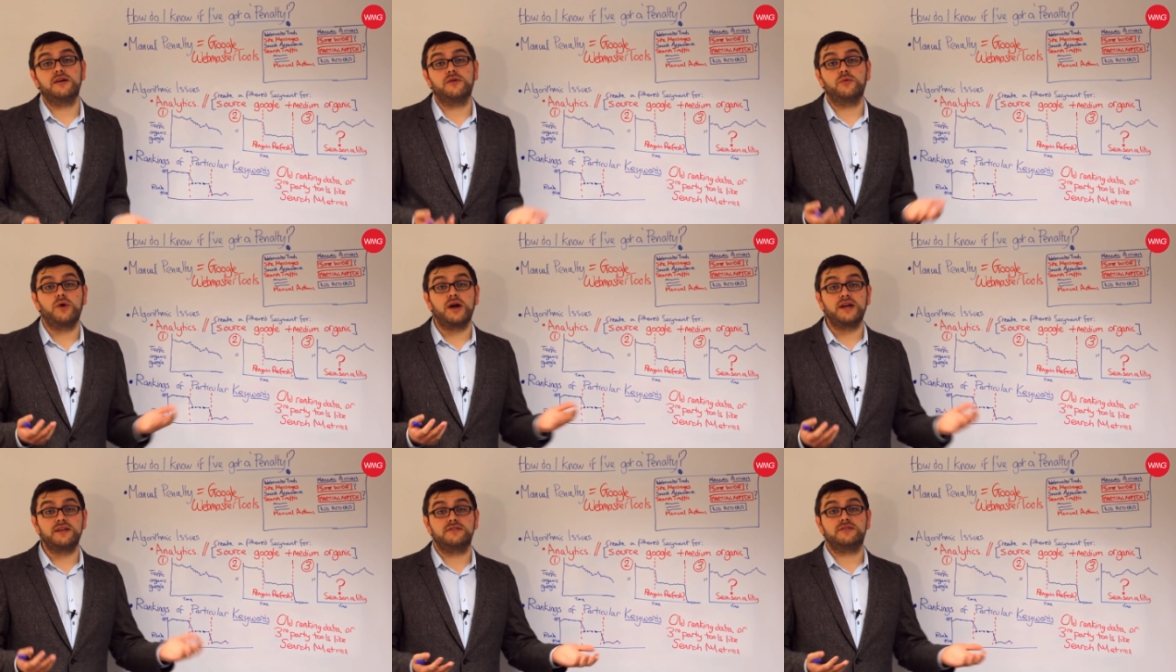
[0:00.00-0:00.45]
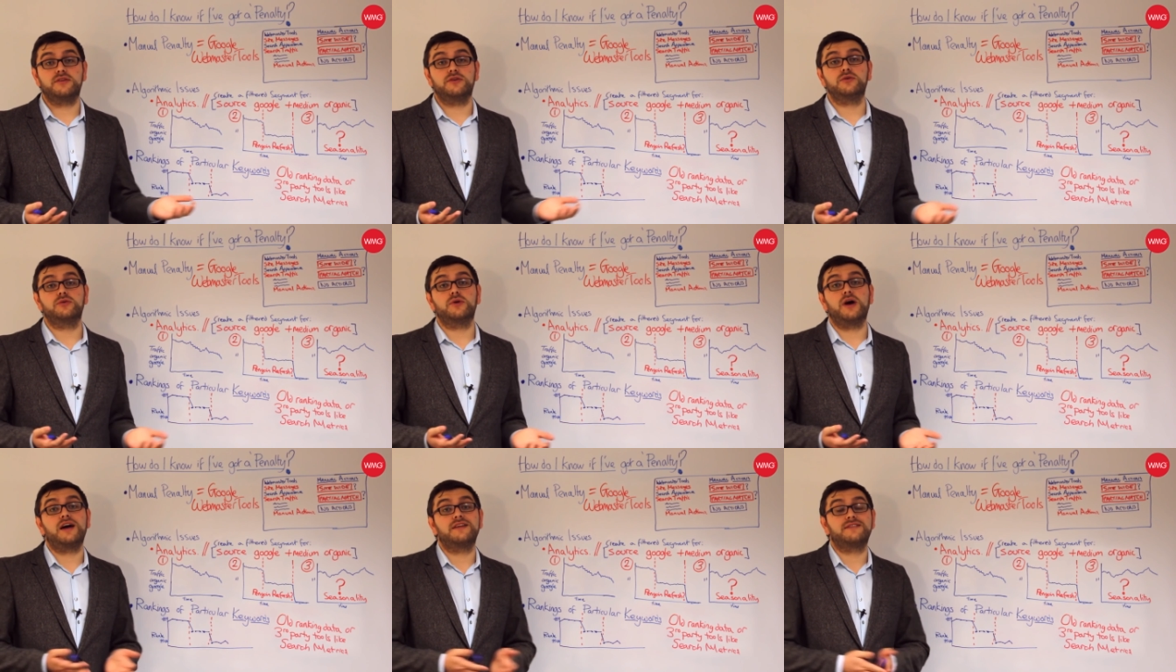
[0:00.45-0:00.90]
way
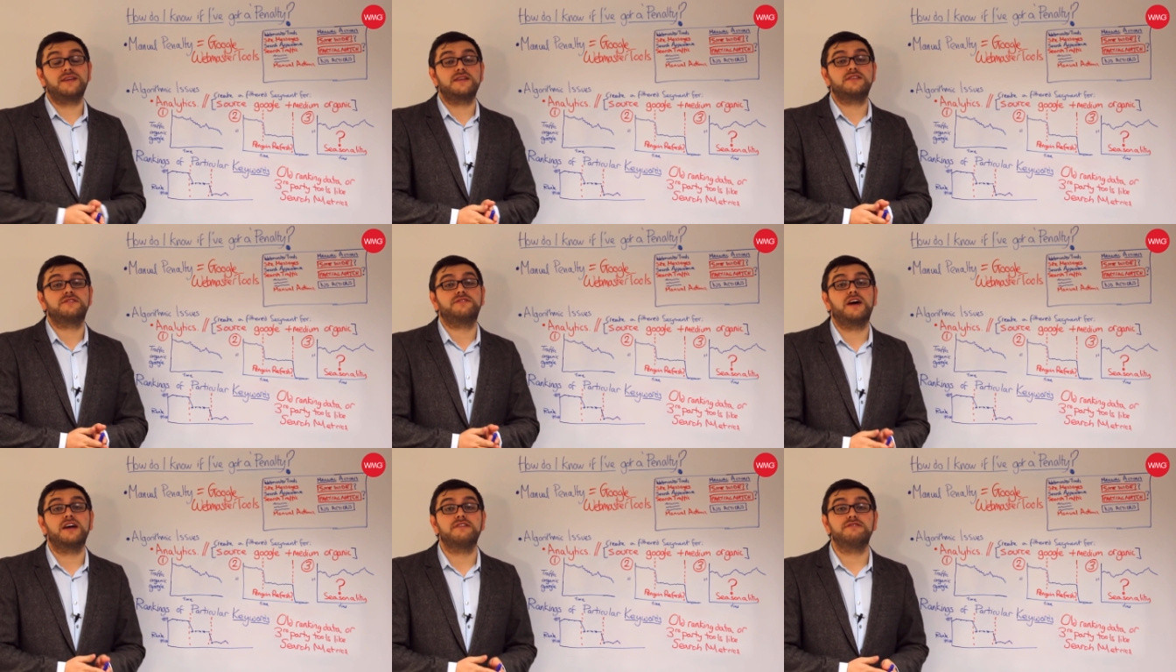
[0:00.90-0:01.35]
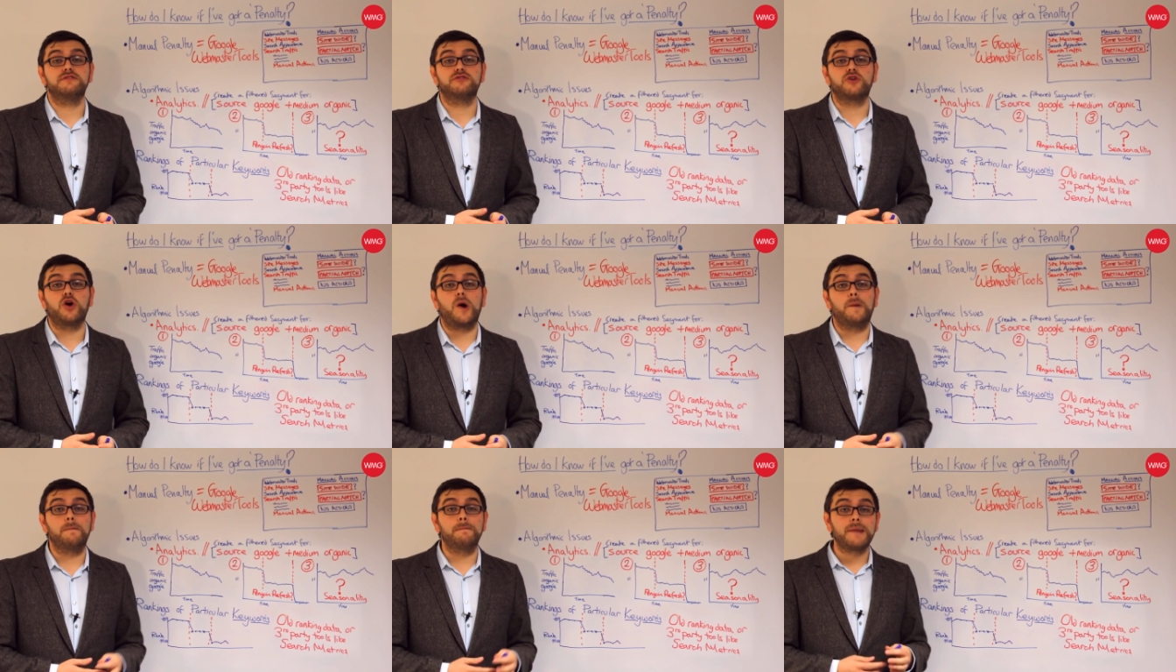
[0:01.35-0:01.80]
to identify if you've
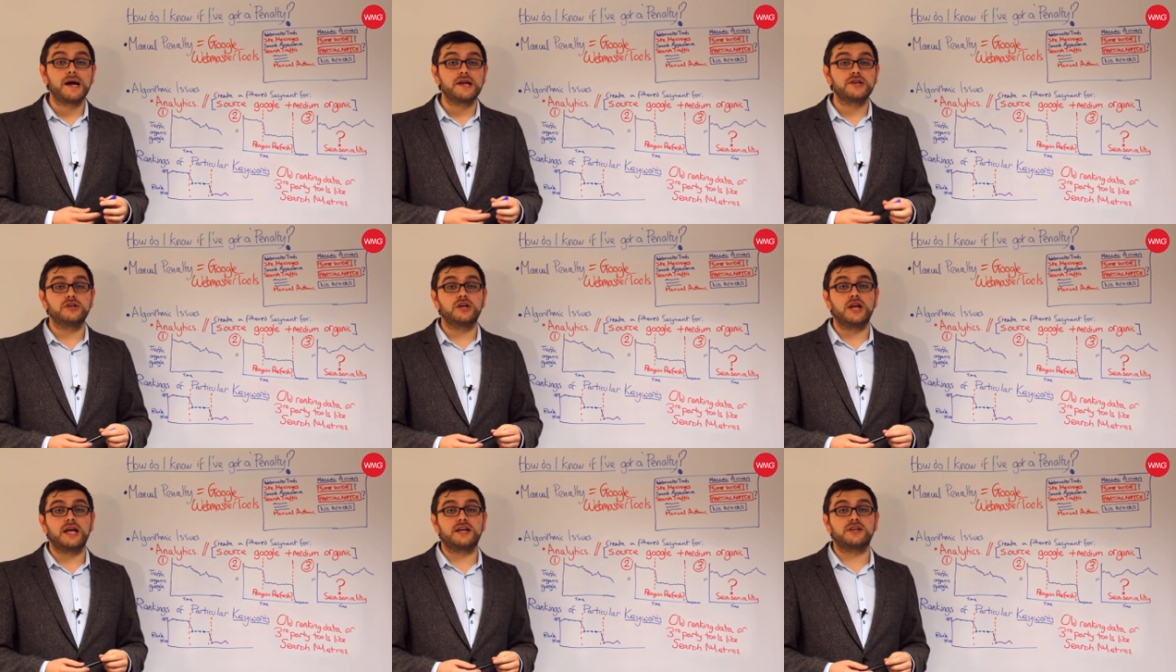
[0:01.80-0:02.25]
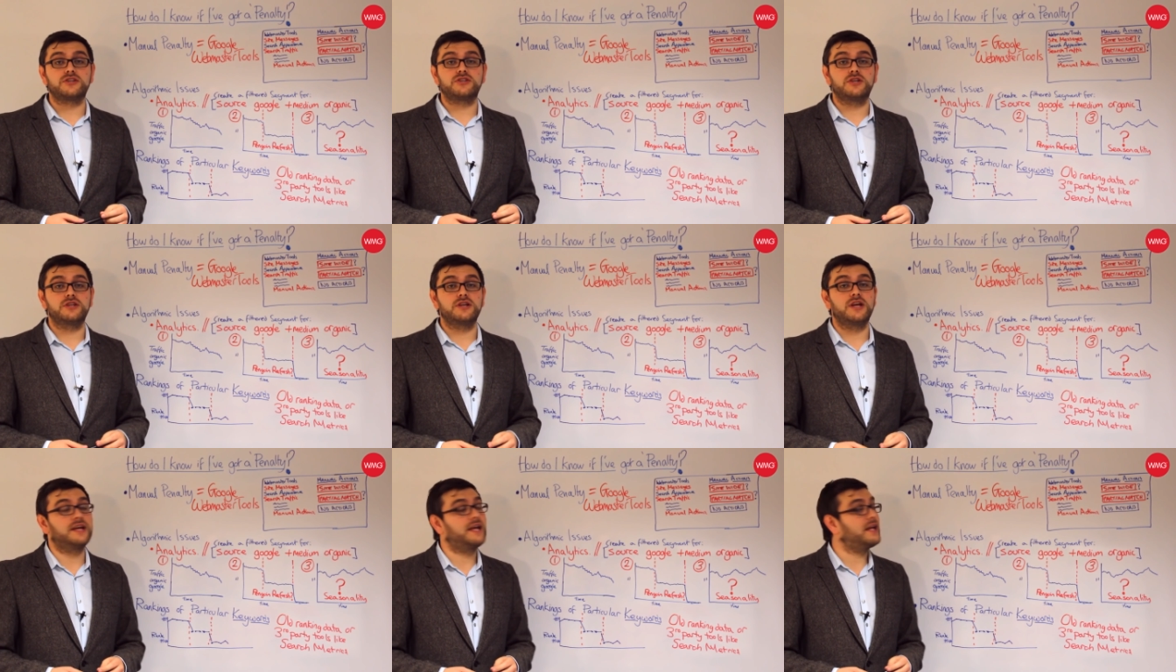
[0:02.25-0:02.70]
got a manual
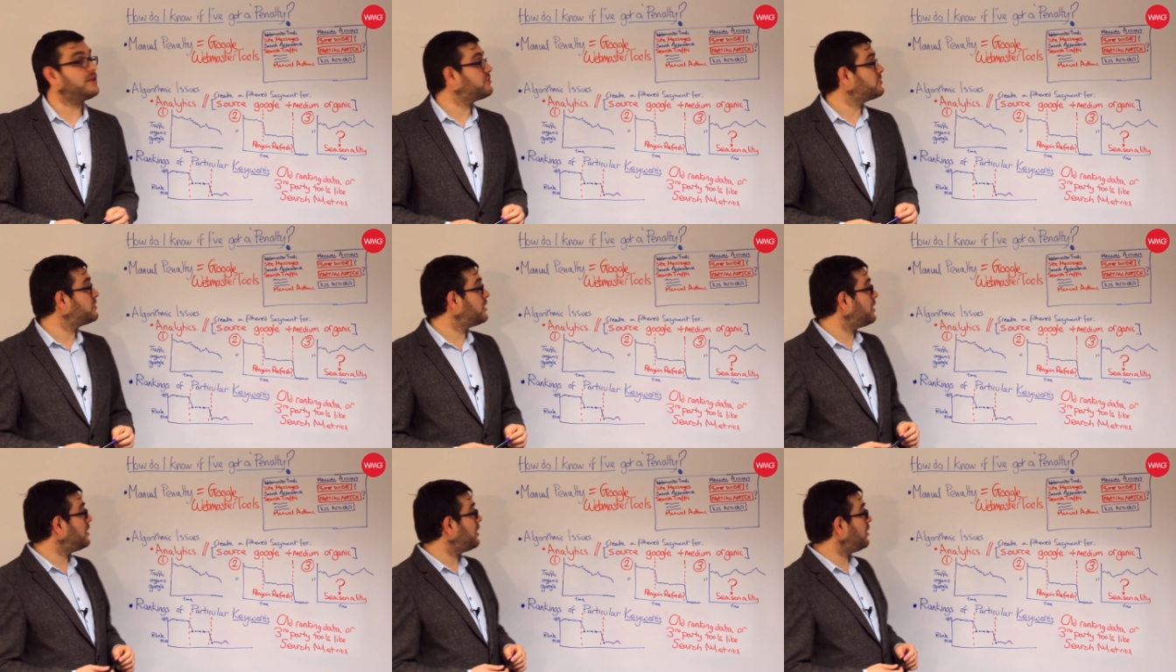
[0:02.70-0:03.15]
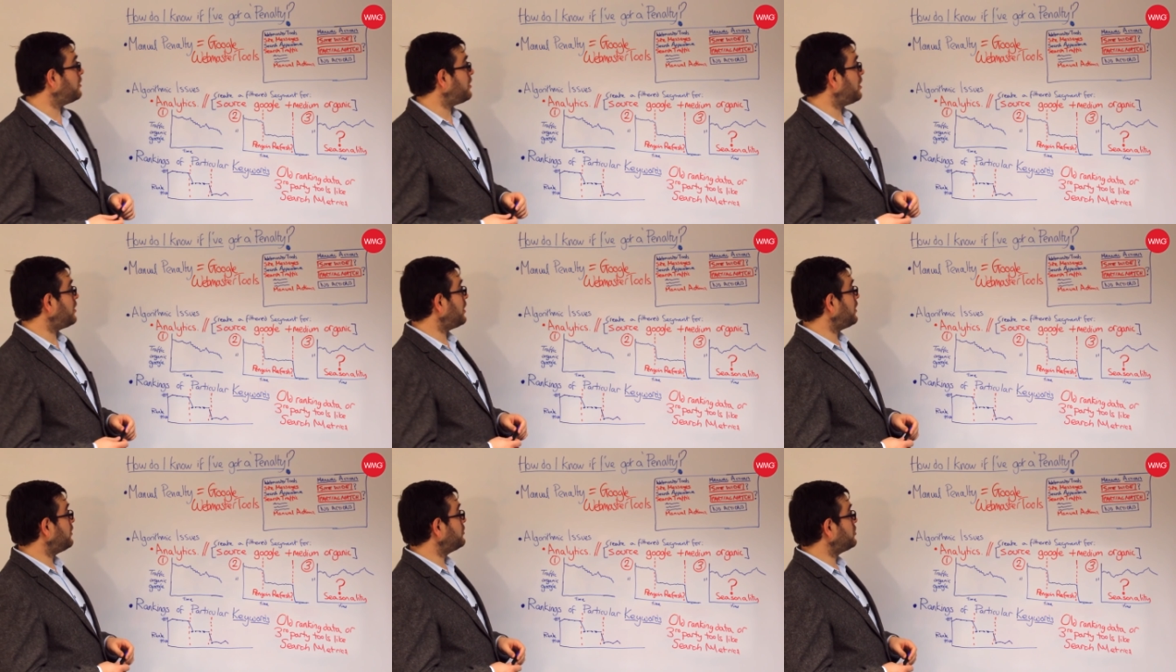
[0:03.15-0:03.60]
action against your
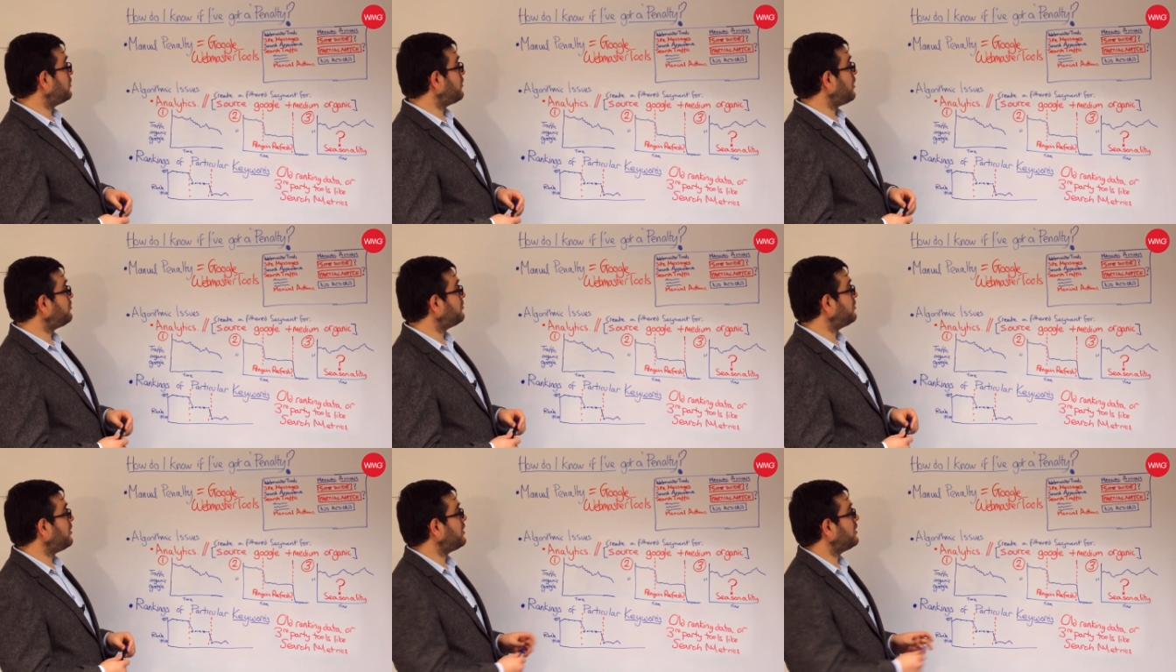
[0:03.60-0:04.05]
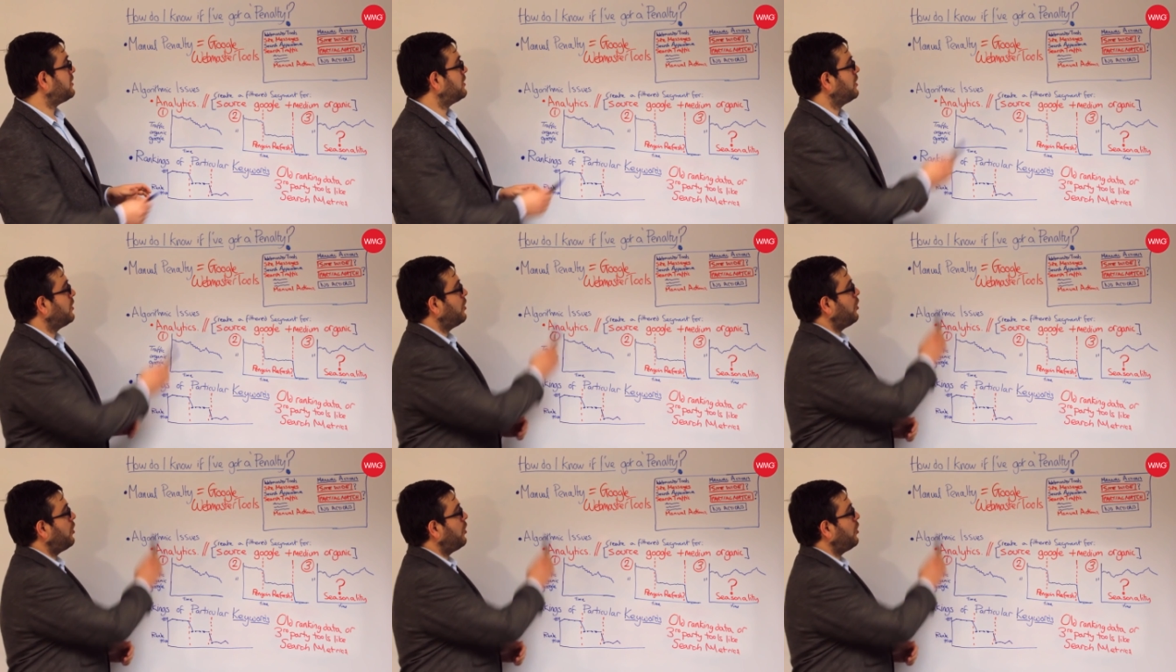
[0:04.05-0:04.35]
website,